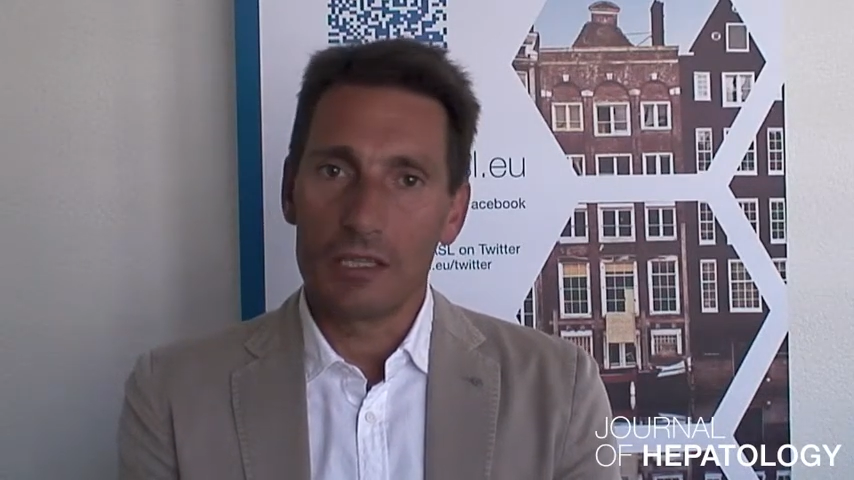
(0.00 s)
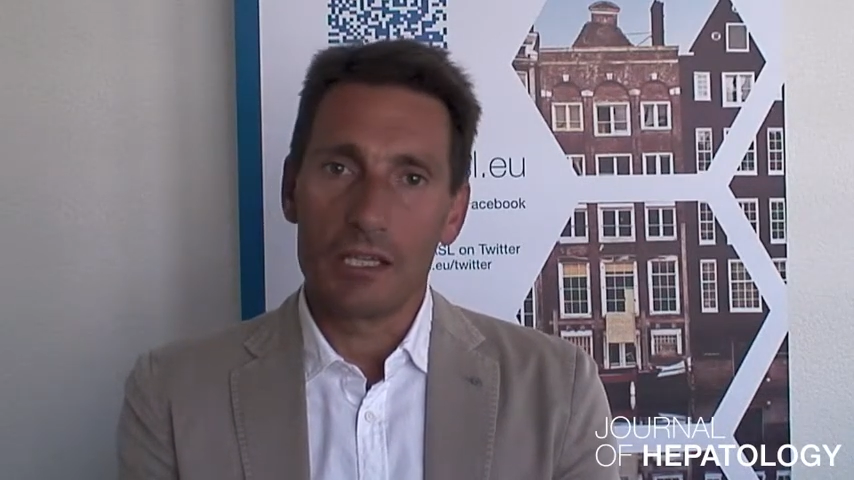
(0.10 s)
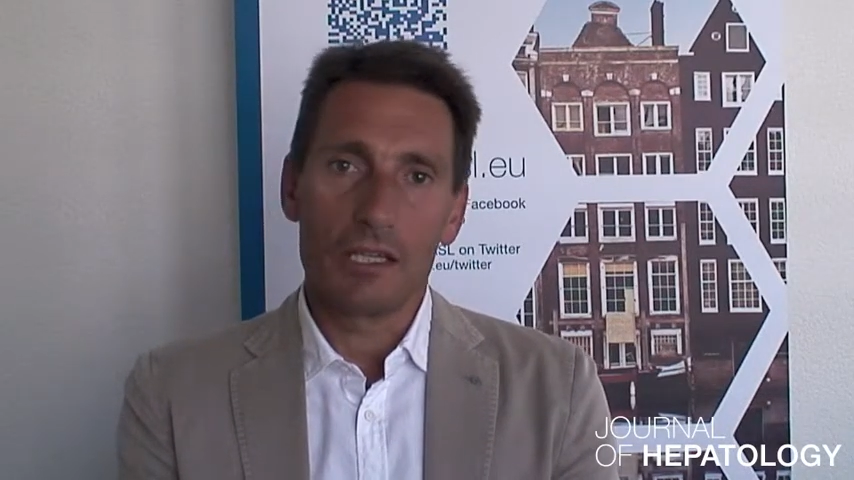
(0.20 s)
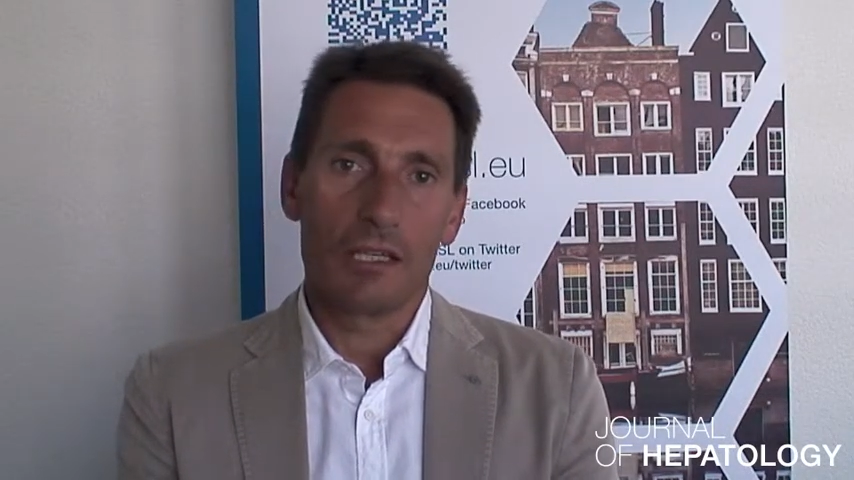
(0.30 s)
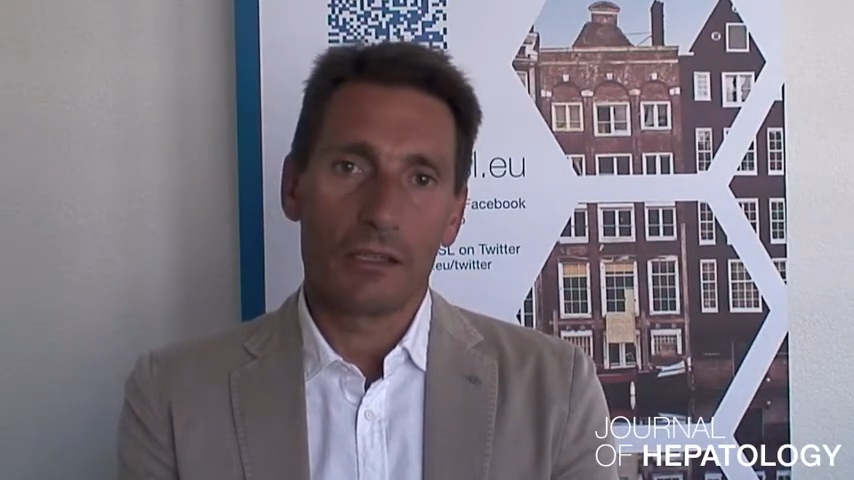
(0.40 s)

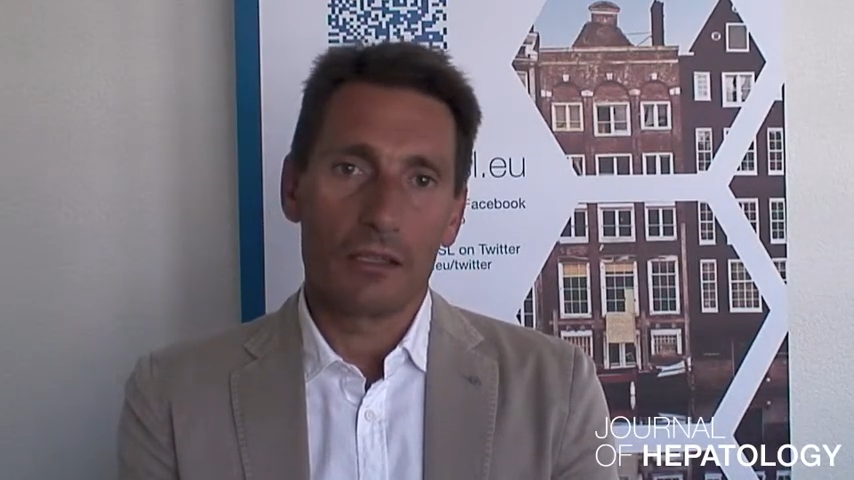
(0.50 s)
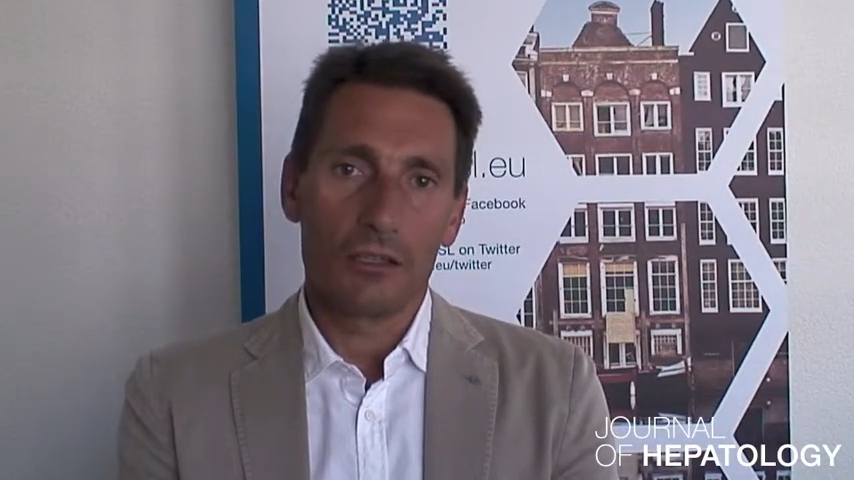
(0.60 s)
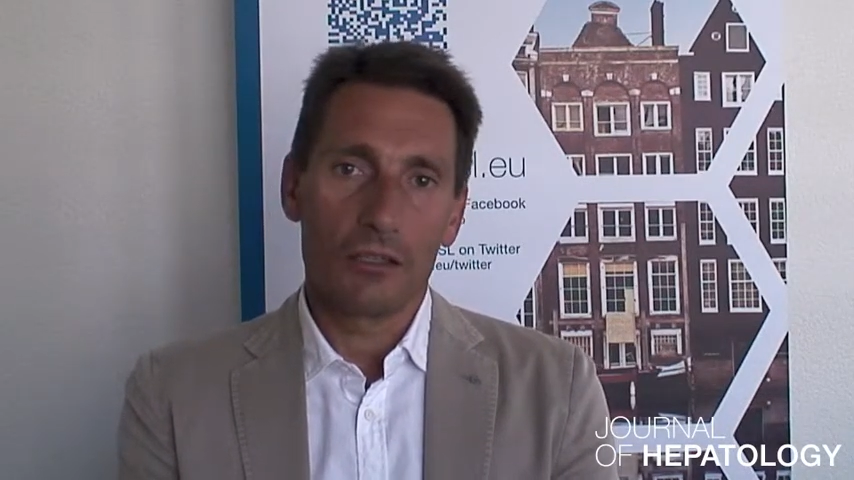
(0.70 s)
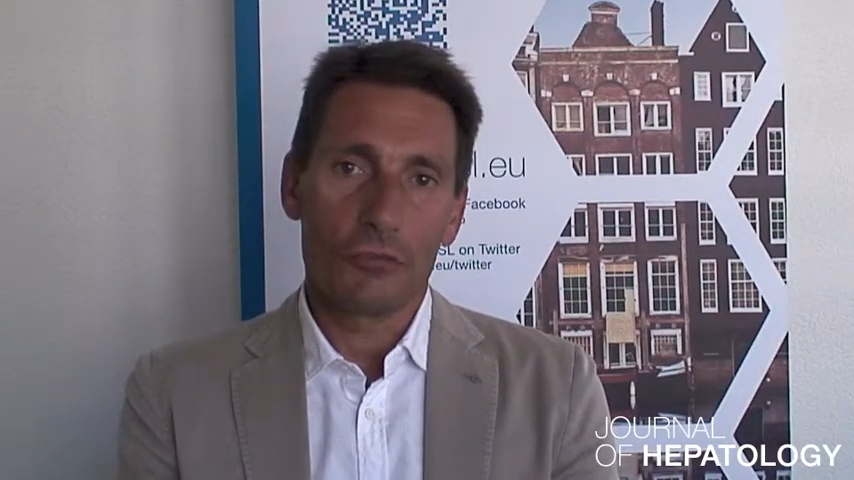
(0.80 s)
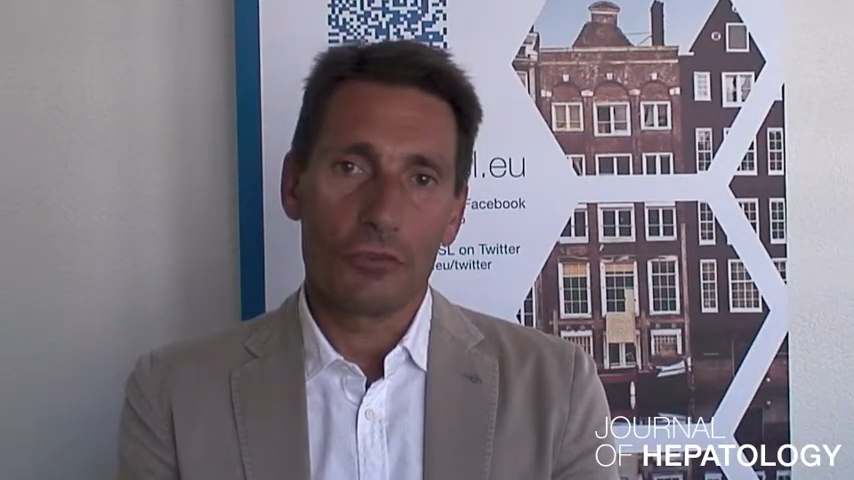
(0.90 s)
data in the
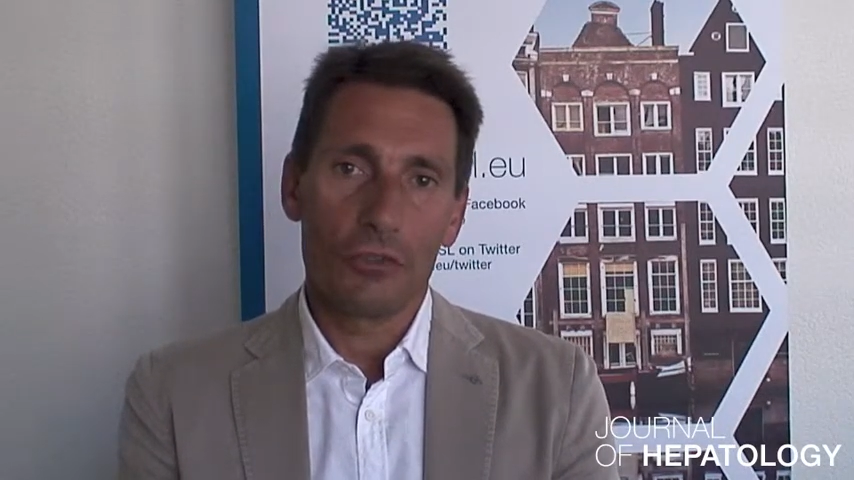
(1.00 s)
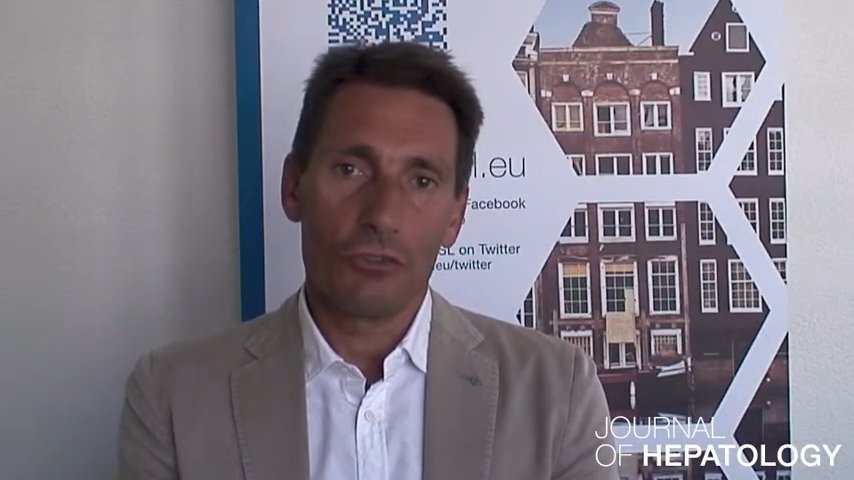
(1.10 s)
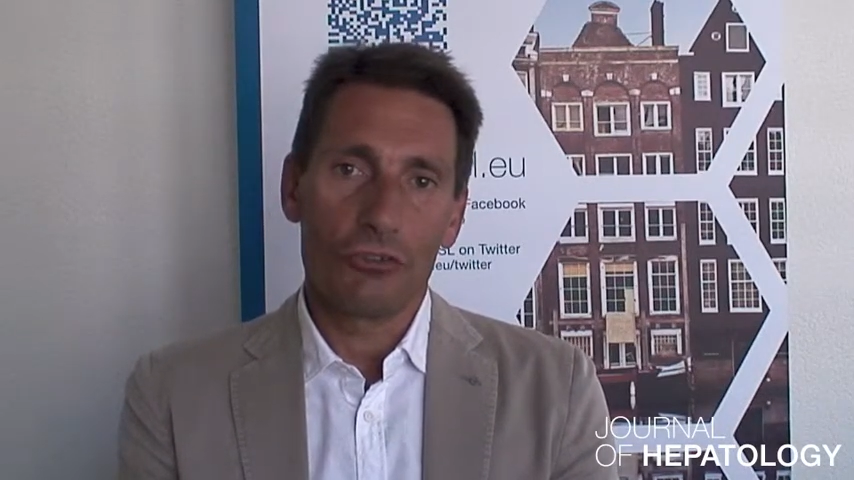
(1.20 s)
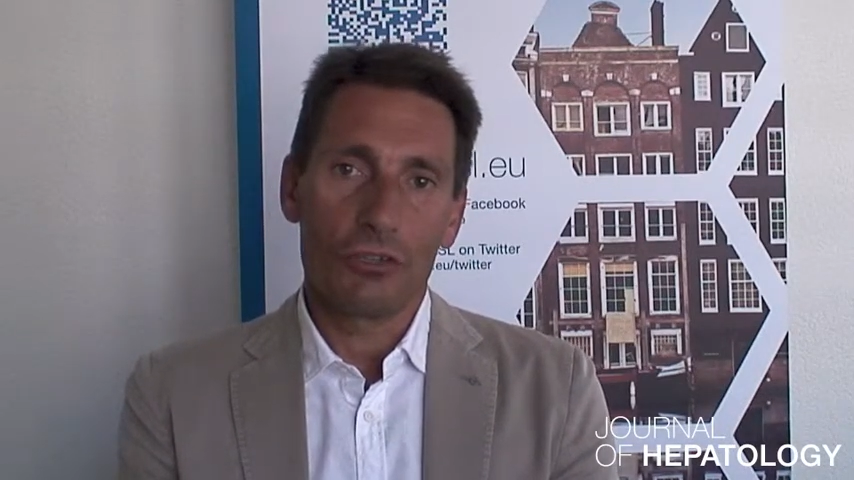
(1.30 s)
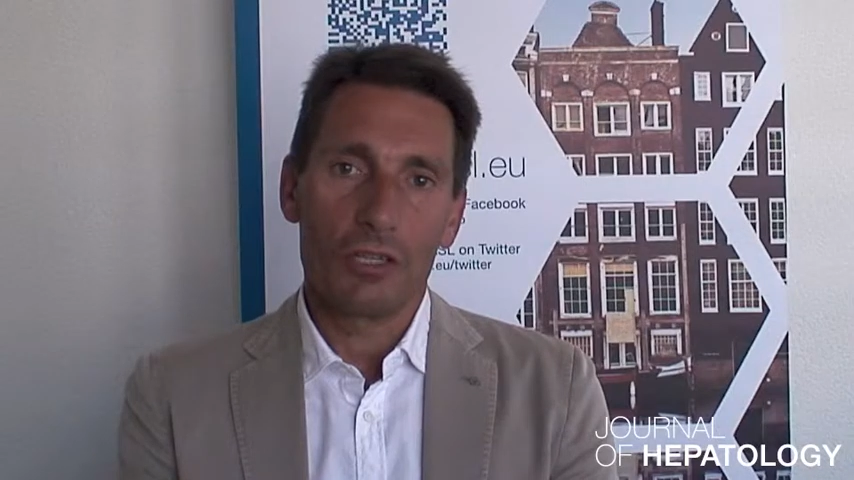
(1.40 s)
near
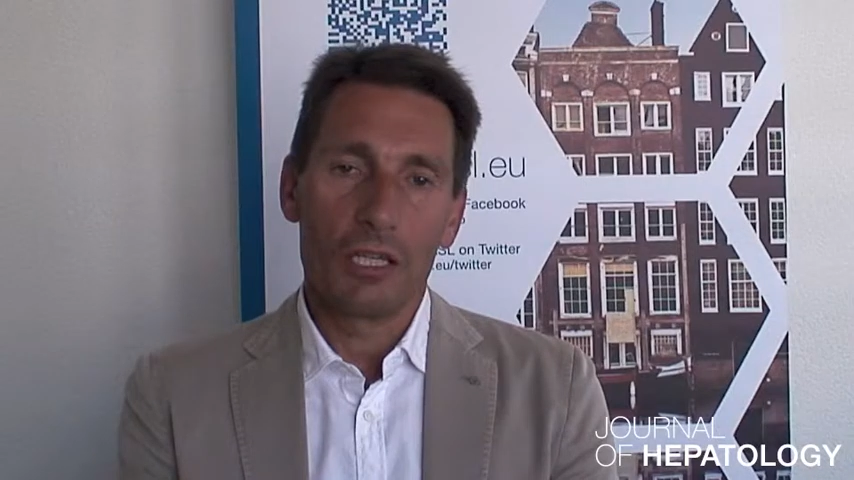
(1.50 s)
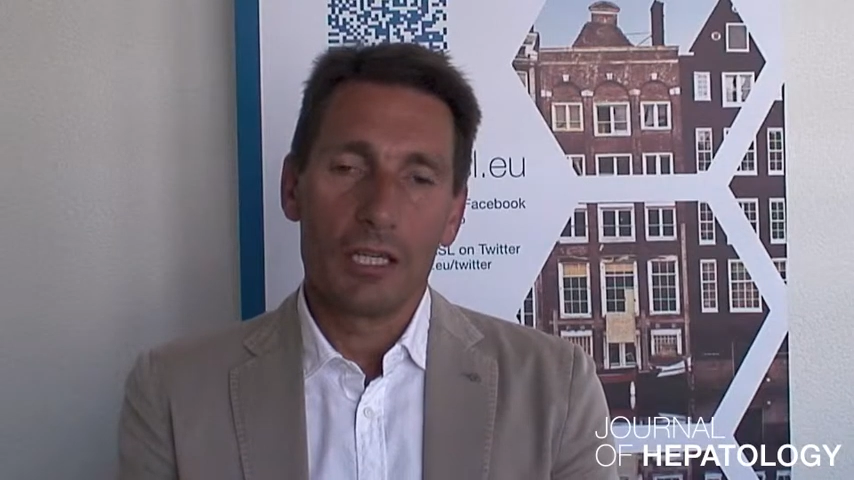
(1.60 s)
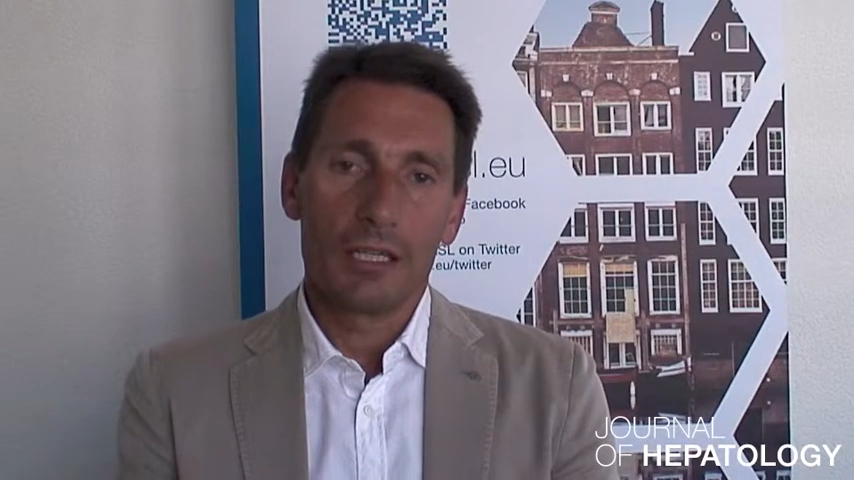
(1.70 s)
future,